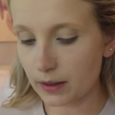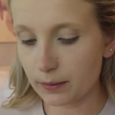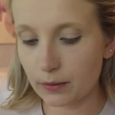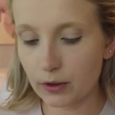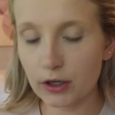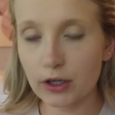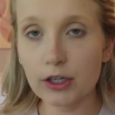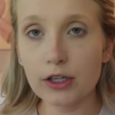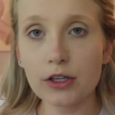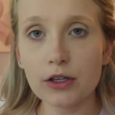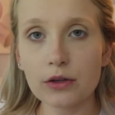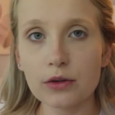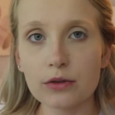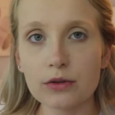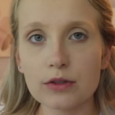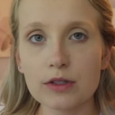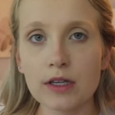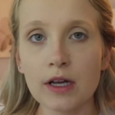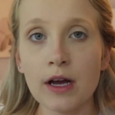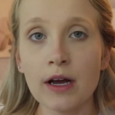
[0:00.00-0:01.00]
I'm gonna
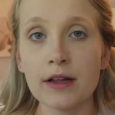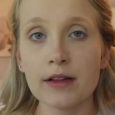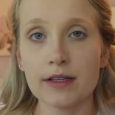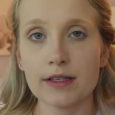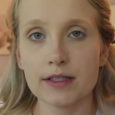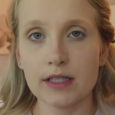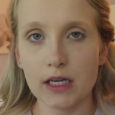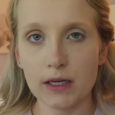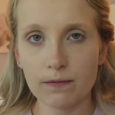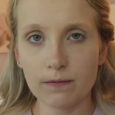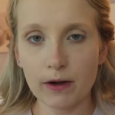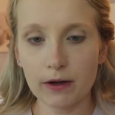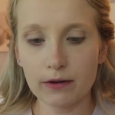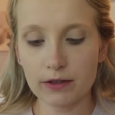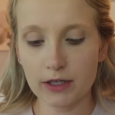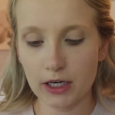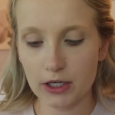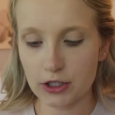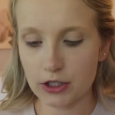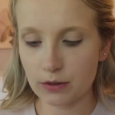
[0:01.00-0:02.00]
use the same
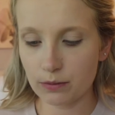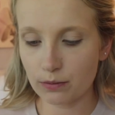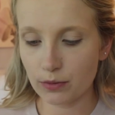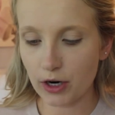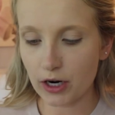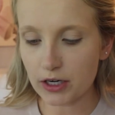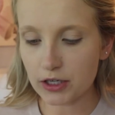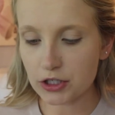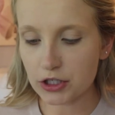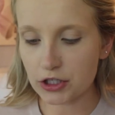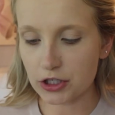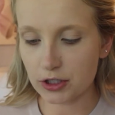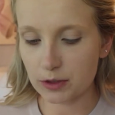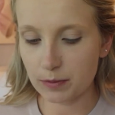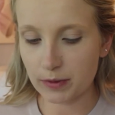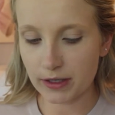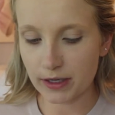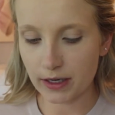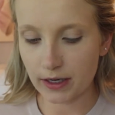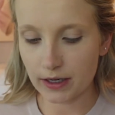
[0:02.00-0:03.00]
foundation brush just
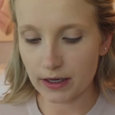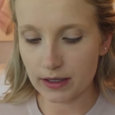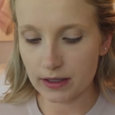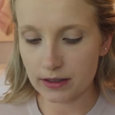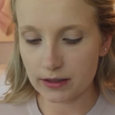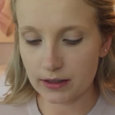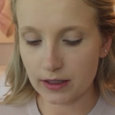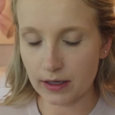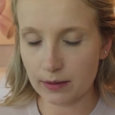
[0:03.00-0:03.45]
because